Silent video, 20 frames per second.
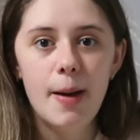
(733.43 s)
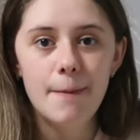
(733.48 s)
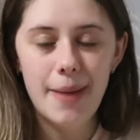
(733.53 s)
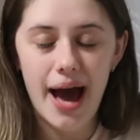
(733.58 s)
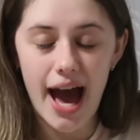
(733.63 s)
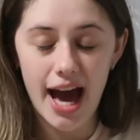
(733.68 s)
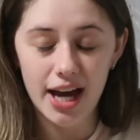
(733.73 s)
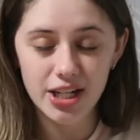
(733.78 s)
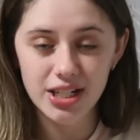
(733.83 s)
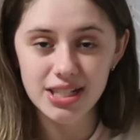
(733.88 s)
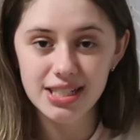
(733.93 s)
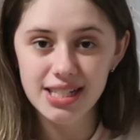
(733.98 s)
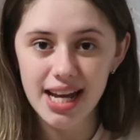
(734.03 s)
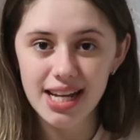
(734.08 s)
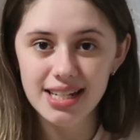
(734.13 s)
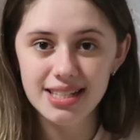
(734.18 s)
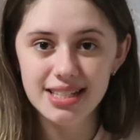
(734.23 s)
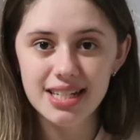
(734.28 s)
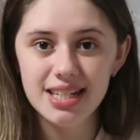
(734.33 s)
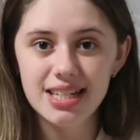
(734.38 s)
pattern
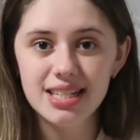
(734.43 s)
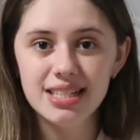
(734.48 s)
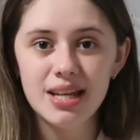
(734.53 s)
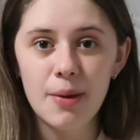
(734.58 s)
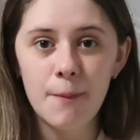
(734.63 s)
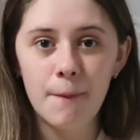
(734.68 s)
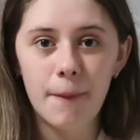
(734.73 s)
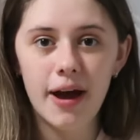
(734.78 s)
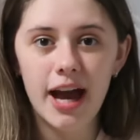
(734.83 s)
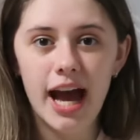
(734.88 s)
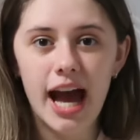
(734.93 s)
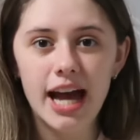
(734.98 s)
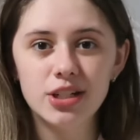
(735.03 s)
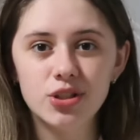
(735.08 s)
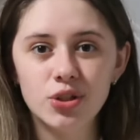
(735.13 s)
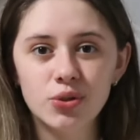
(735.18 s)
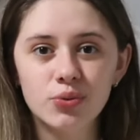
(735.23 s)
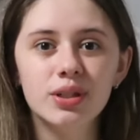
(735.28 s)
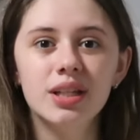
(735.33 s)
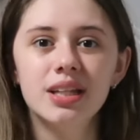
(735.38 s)
dances but I
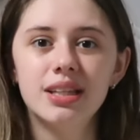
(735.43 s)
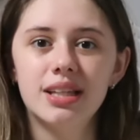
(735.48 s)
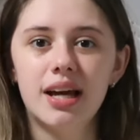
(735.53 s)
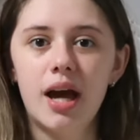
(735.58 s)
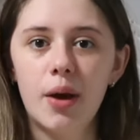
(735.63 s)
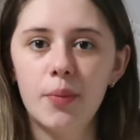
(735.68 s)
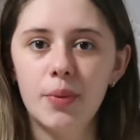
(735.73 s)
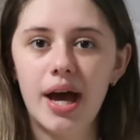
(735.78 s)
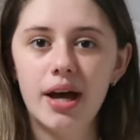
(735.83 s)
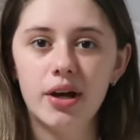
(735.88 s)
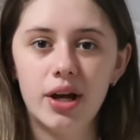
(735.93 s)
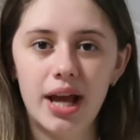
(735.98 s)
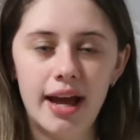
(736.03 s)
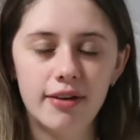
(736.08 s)
don't really think I'm